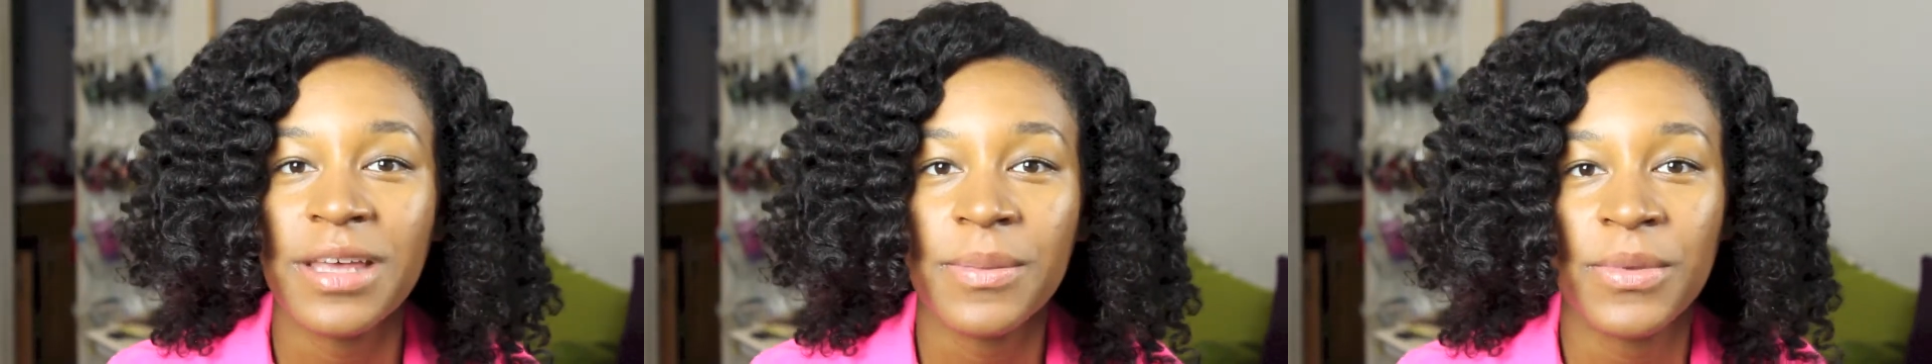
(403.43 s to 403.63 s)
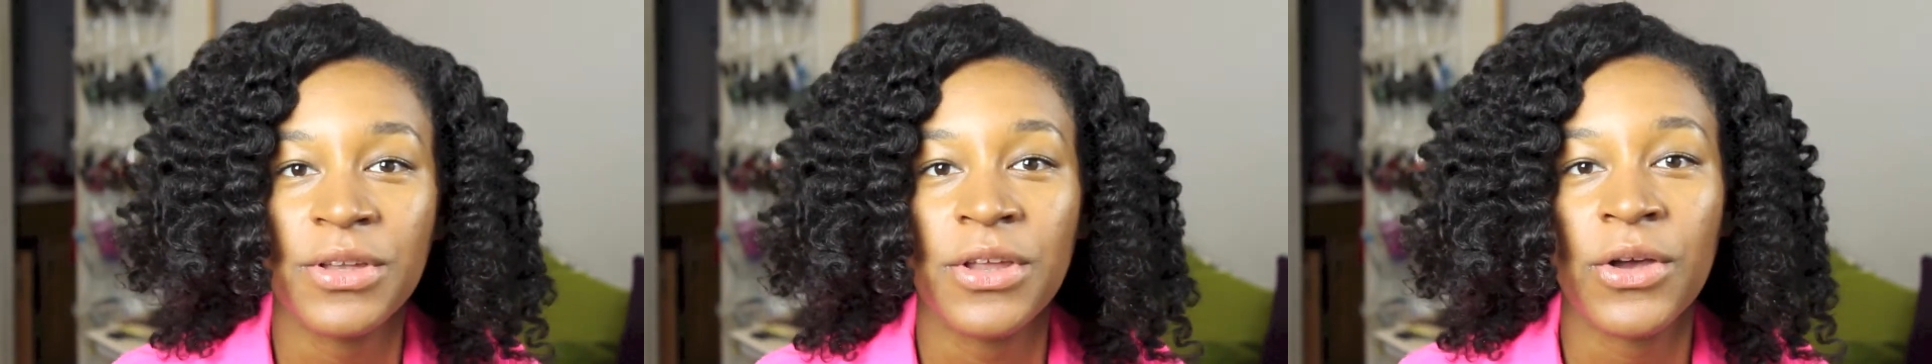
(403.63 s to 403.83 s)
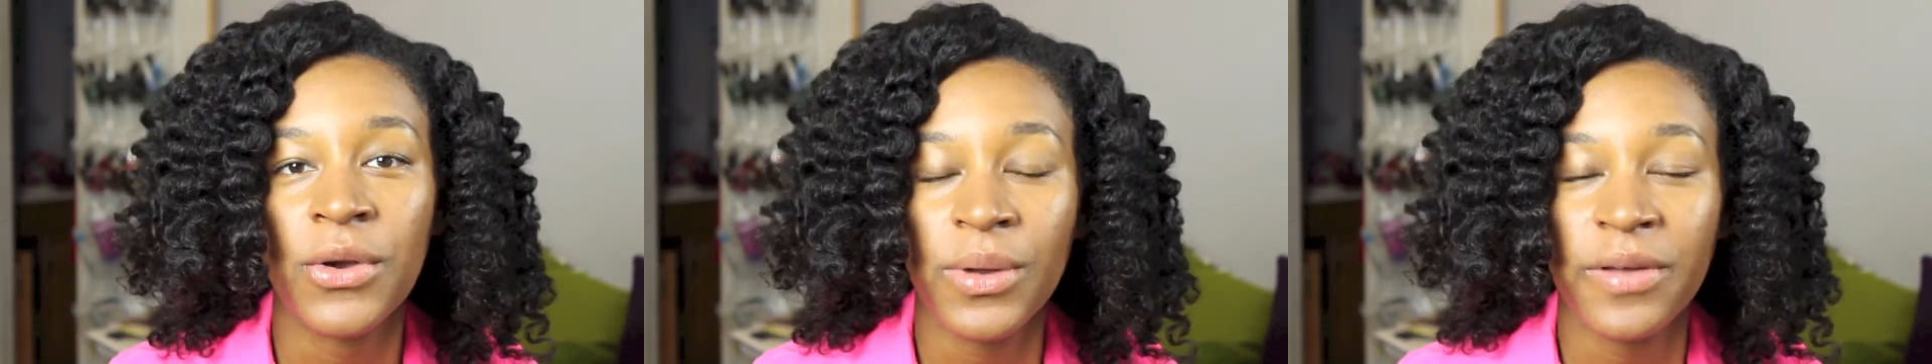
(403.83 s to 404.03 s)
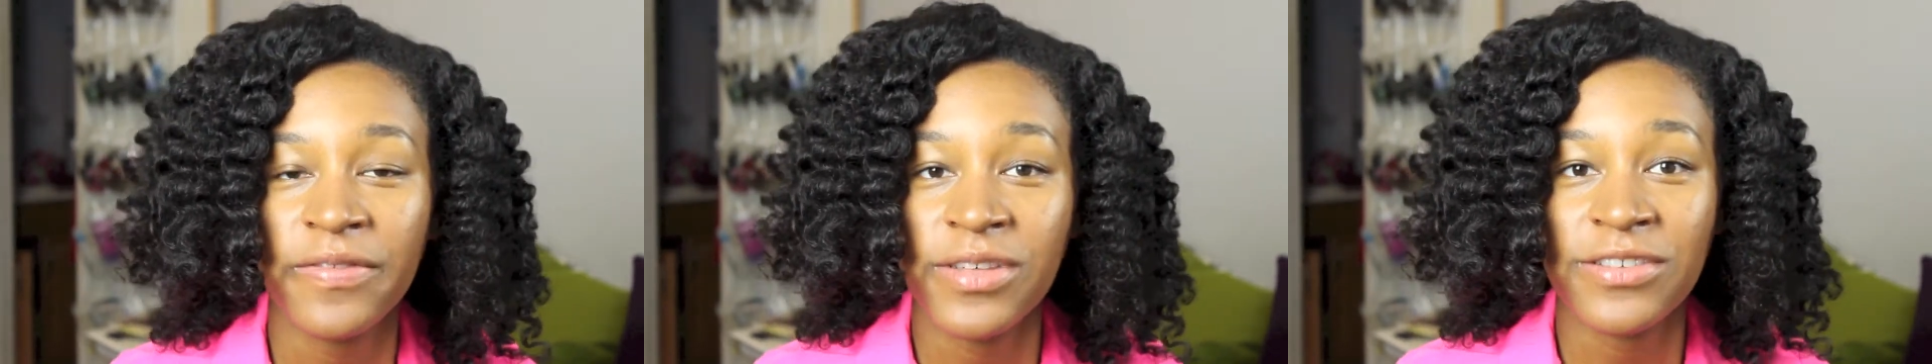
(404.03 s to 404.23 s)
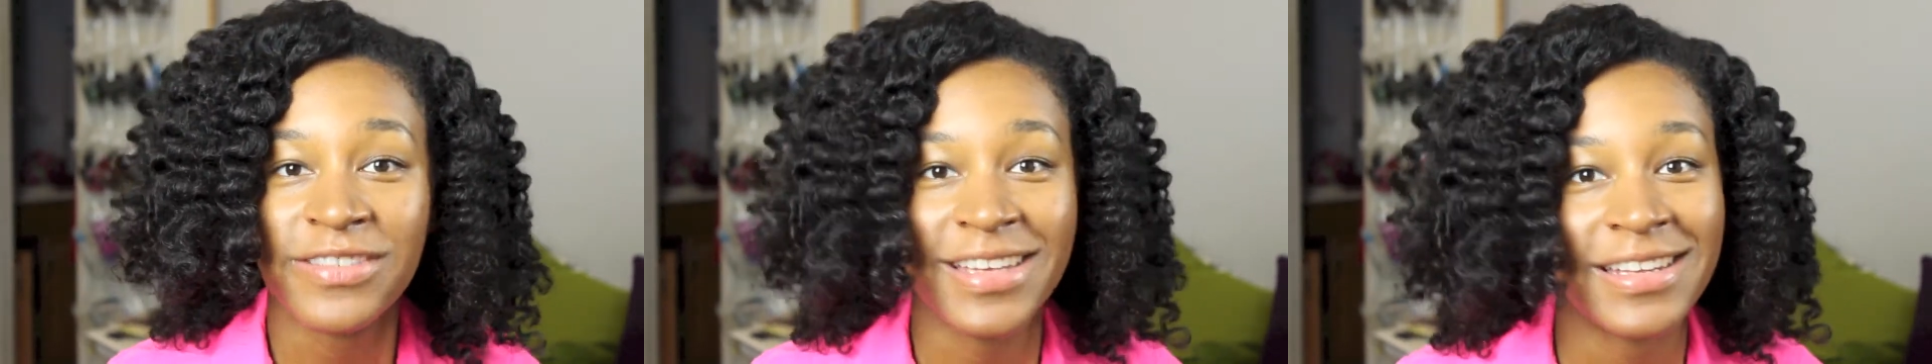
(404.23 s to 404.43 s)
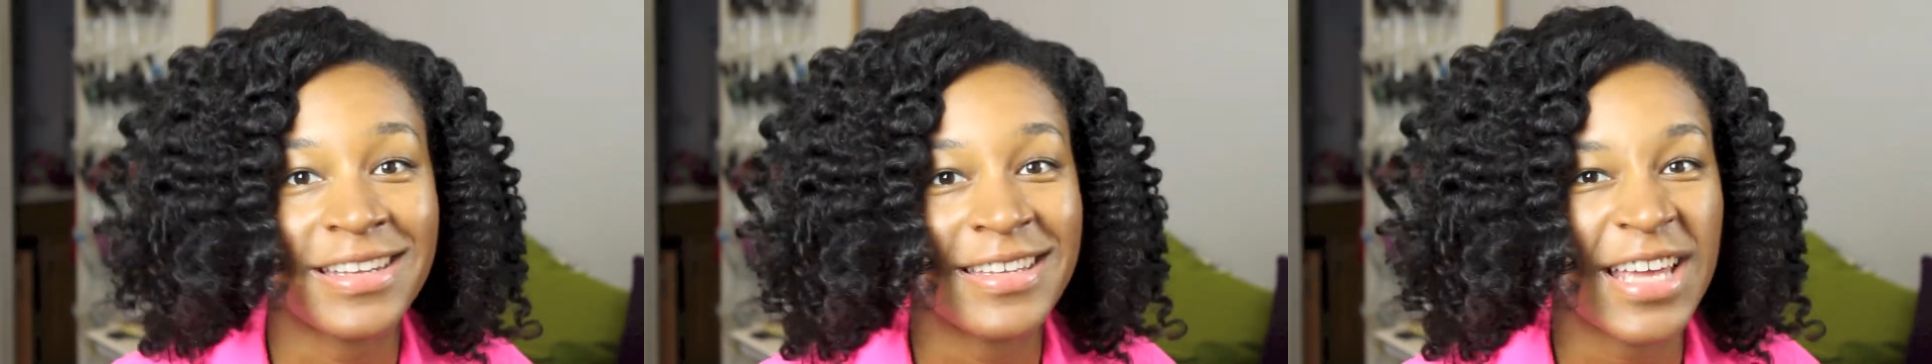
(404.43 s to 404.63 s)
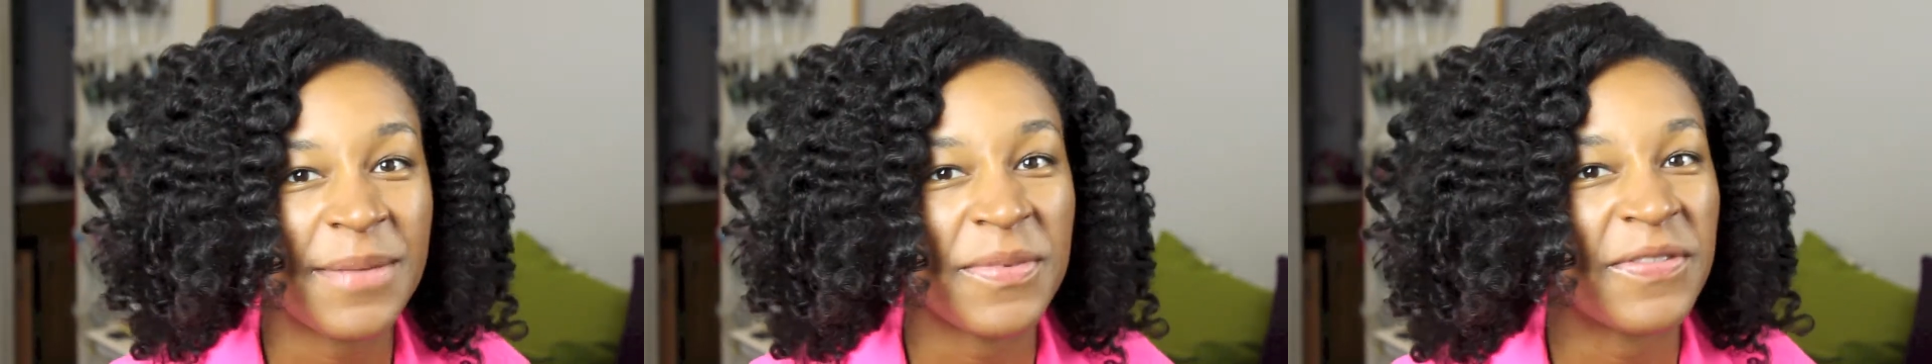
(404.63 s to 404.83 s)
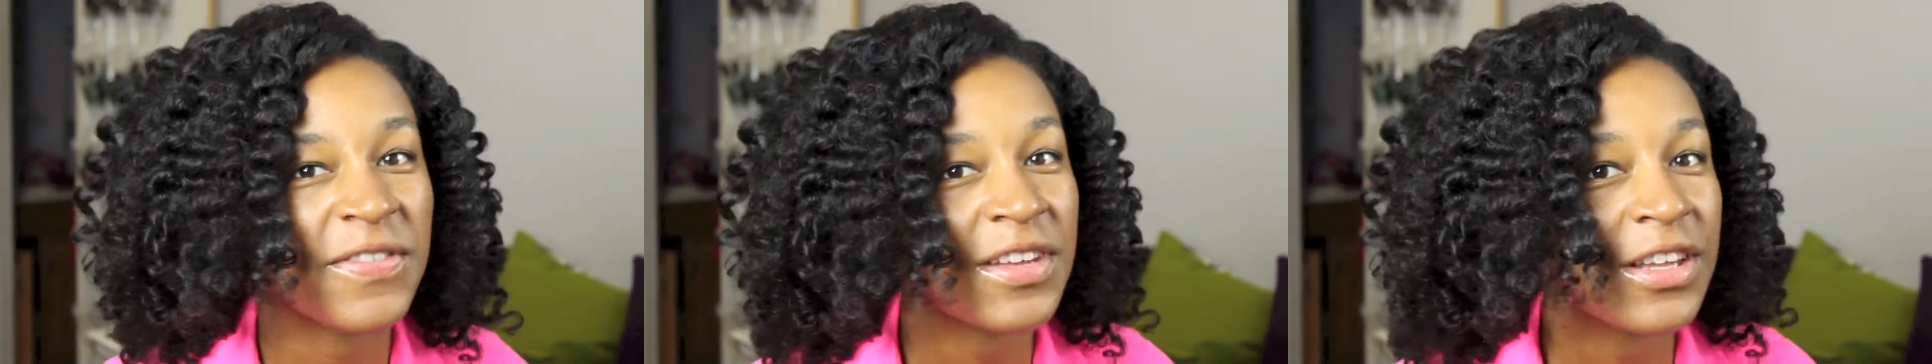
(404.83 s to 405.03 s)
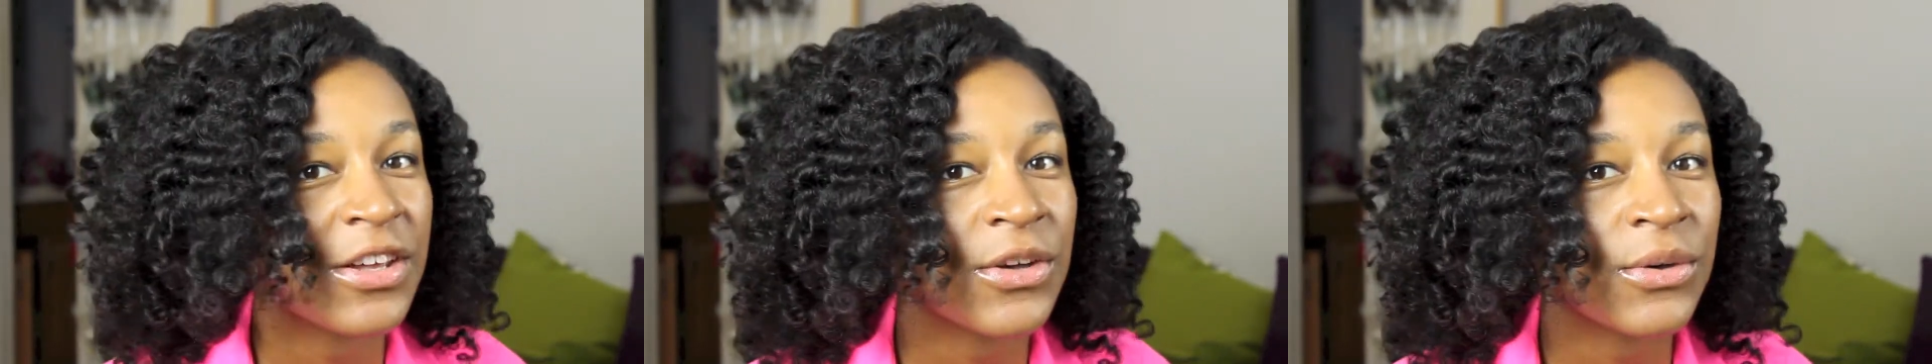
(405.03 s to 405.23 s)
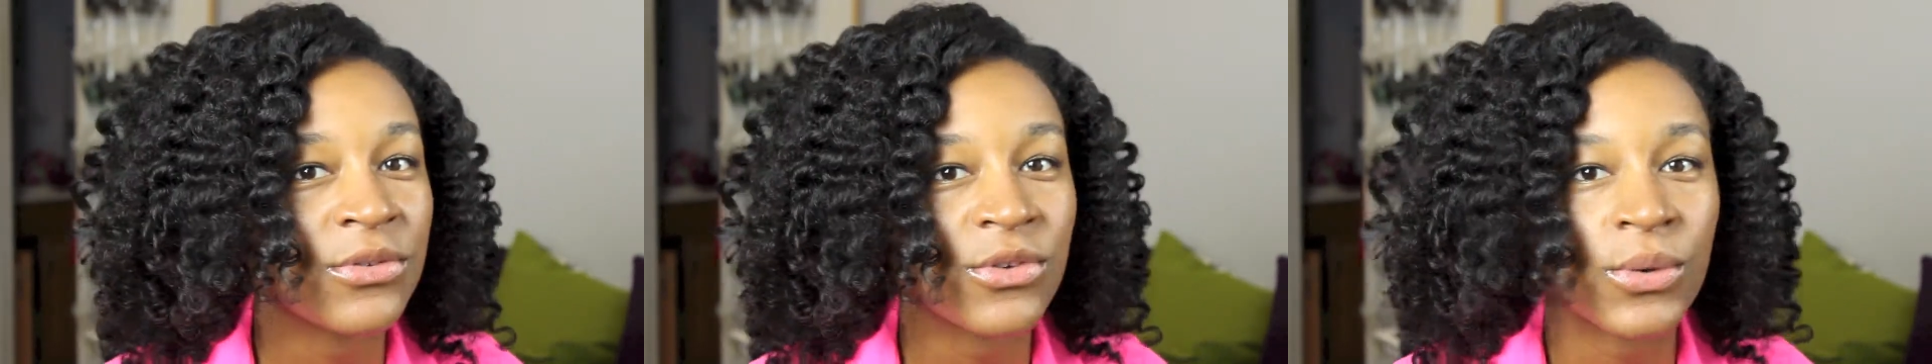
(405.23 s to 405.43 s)
let me know if there's any type of
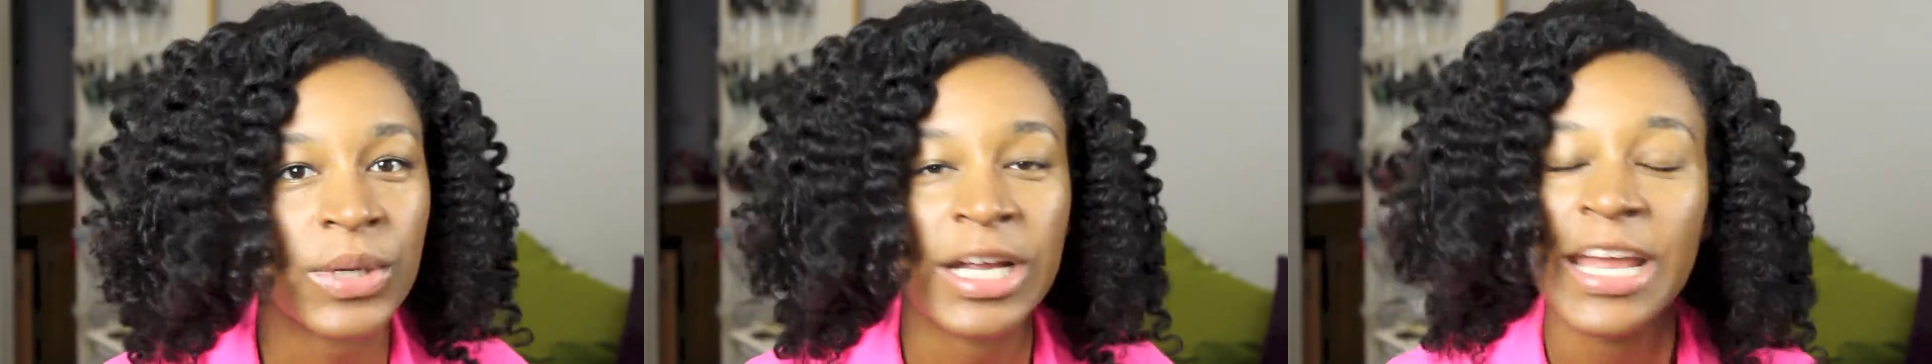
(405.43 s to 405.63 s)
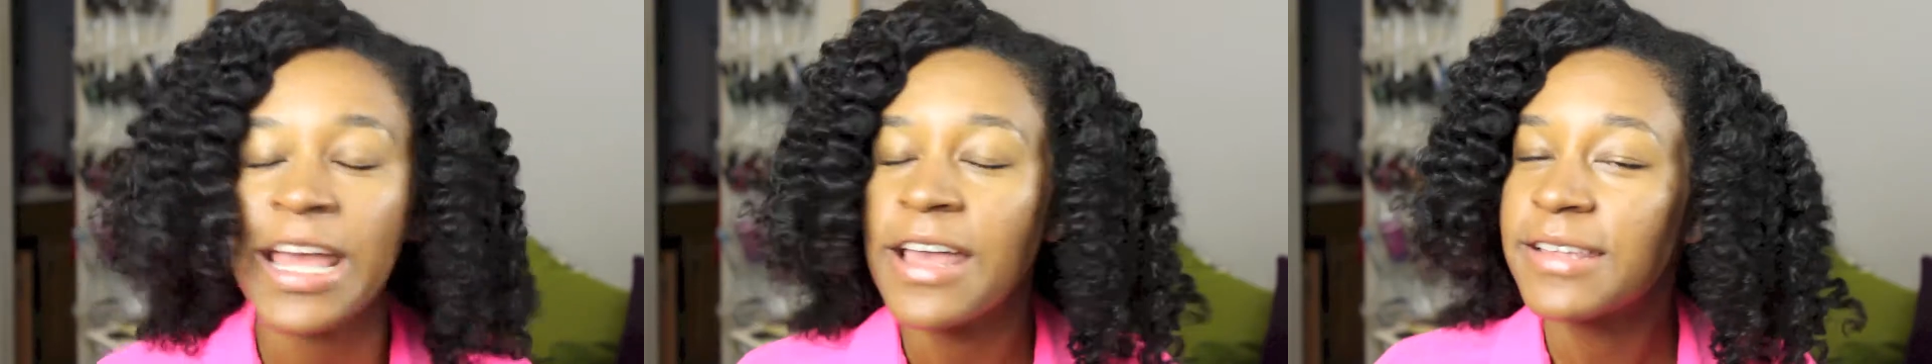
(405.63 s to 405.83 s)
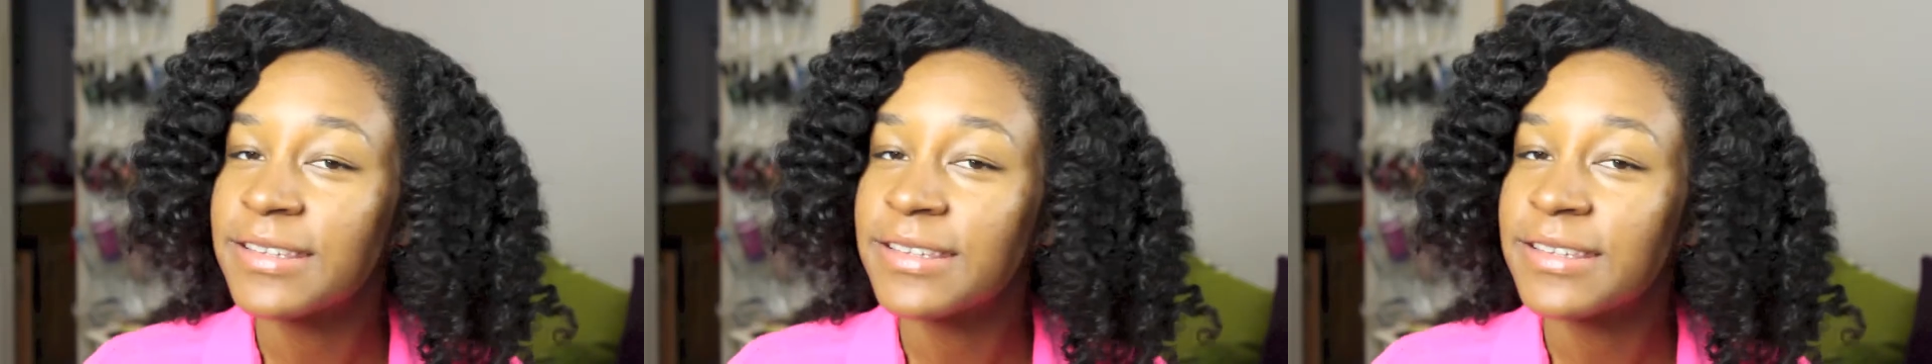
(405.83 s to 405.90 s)
videos or